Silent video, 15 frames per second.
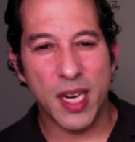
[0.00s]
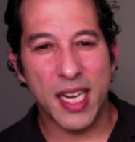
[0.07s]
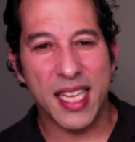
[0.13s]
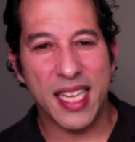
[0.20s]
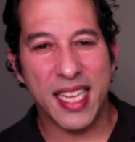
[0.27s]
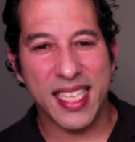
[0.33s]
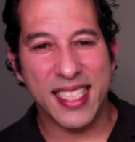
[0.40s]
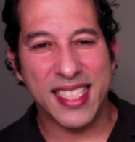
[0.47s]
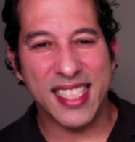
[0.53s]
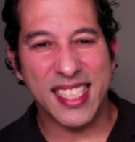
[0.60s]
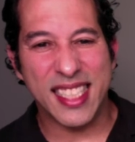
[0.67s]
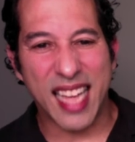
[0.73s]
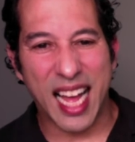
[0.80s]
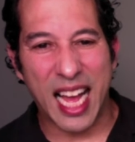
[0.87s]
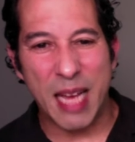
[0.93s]
is
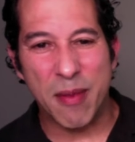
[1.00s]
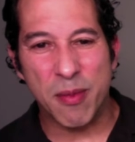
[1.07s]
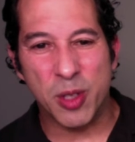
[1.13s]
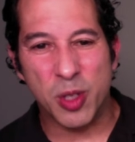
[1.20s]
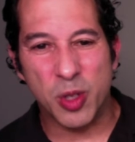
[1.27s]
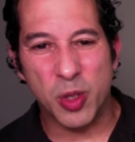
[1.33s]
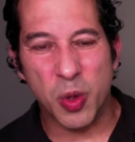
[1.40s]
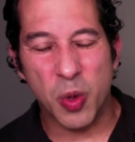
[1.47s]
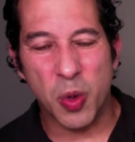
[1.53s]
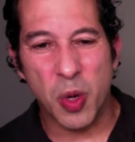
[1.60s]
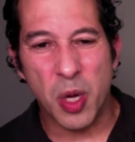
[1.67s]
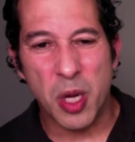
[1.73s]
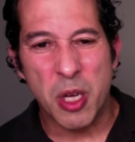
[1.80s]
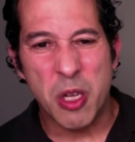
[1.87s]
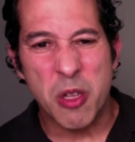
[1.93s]
time to
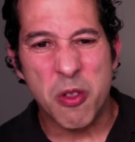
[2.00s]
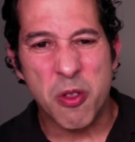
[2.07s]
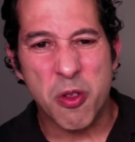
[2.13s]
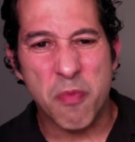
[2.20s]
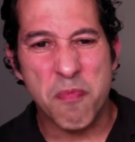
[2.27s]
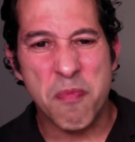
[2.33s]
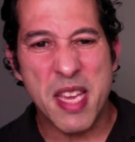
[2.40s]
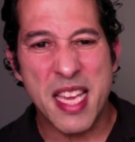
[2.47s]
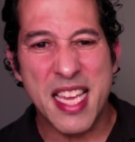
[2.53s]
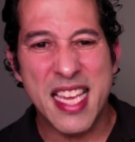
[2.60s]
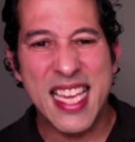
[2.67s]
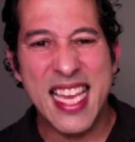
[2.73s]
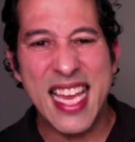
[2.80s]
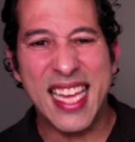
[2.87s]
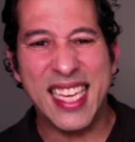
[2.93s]

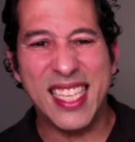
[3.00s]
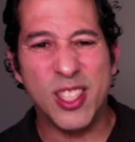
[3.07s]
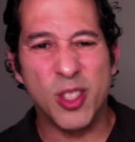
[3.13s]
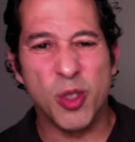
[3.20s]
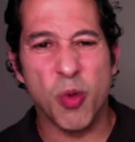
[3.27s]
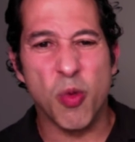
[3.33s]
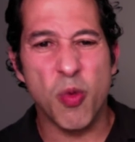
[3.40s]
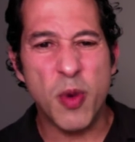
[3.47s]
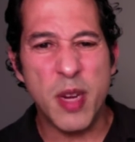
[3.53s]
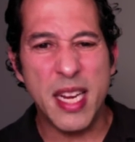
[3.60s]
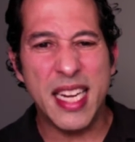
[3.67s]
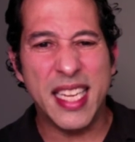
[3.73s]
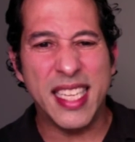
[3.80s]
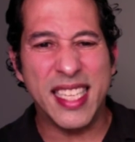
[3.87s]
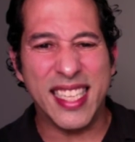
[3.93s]
begin to
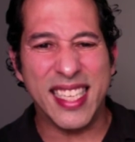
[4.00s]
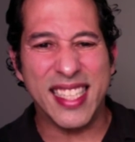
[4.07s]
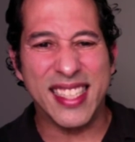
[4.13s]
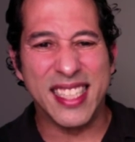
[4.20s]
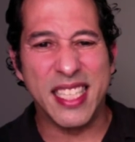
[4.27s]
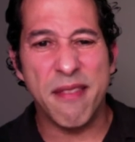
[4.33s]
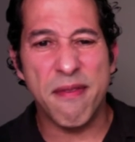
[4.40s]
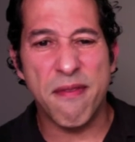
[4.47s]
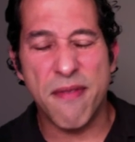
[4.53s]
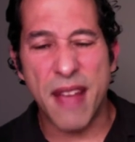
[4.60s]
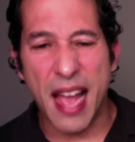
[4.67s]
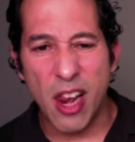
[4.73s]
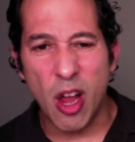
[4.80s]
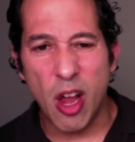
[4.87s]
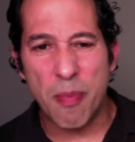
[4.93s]
really
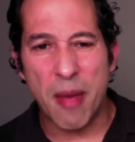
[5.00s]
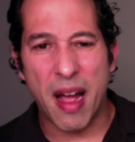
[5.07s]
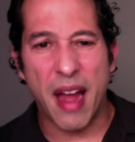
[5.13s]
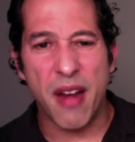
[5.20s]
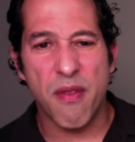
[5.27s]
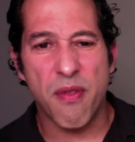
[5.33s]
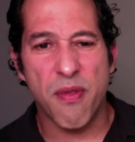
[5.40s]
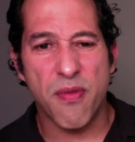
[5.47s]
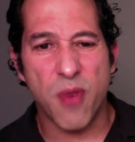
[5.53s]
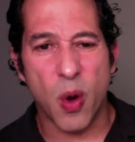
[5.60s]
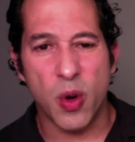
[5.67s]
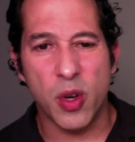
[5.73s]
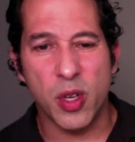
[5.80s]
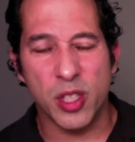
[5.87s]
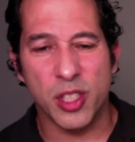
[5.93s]
develop and
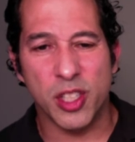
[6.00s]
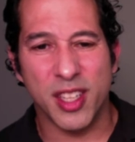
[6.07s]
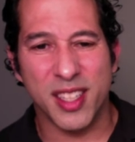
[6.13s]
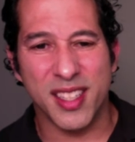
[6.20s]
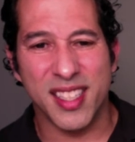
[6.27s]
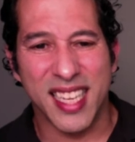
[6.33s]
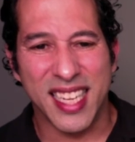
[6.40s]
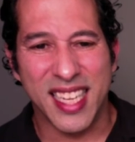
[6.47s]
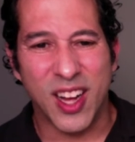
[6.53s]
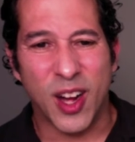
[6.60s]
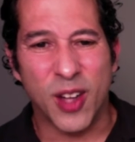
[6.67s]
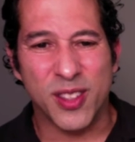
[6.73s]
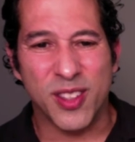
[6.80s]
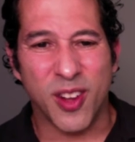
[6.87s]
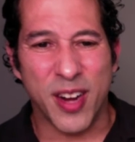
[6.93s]
focus on
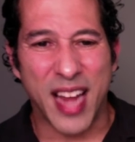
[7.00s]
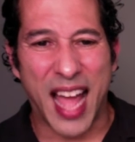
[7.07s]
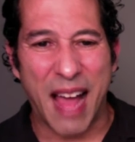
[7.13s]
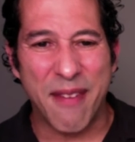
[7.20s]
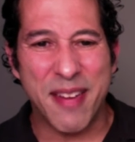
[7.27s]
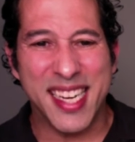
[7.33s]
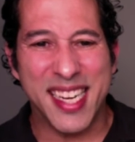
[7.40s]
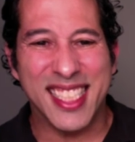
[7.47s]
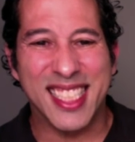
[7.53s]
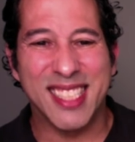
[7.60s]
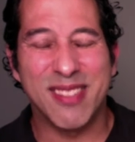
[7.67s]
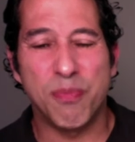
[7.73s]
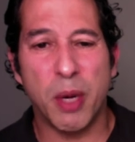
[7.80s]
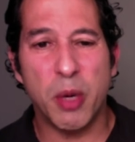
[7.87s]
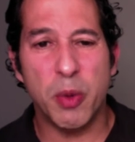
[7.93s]
having the
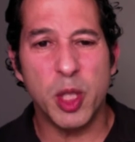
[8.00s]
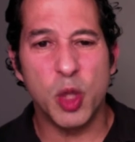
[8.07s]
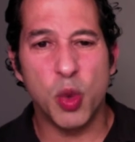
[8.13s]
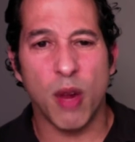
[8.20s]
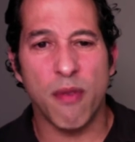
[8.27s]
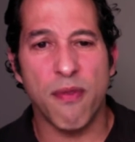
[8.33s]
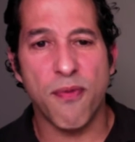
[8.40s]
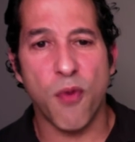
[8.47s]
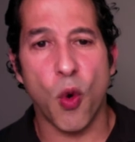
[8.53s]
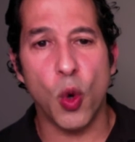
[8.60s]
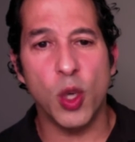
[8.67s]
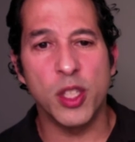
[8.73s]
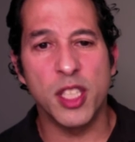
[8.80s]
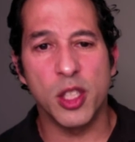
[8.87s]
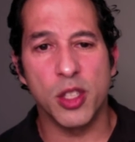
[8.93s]
spiritual
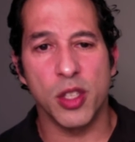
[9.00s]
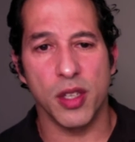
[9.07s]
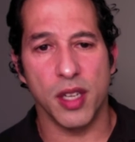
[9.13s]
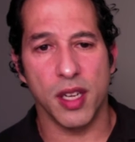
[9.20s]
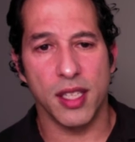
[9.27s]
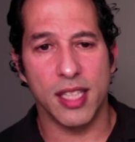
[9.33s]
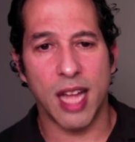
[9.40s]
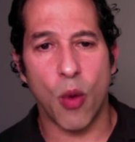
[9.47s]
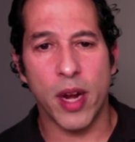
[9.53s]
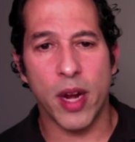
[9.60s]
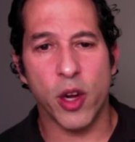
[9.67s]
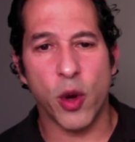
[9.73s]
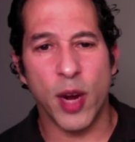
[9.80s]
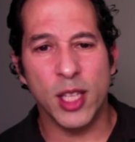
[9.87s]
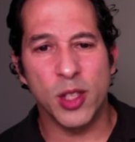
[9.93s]
fortitude that we are
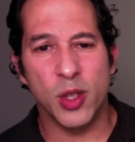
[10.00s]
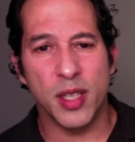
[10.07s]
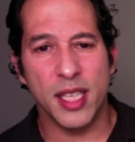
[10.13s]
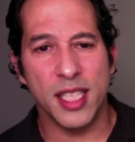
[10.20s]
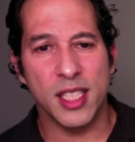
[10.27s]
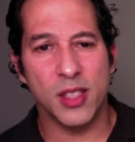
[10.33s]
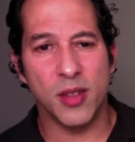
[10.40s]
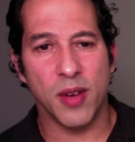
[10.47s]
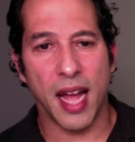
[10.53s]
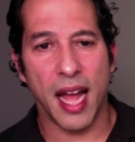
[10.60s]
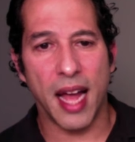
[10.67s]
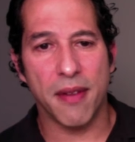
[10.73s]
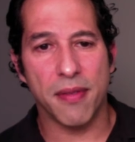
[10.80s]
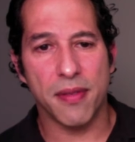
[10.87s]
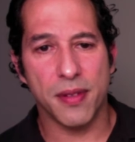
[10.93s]
going to need to have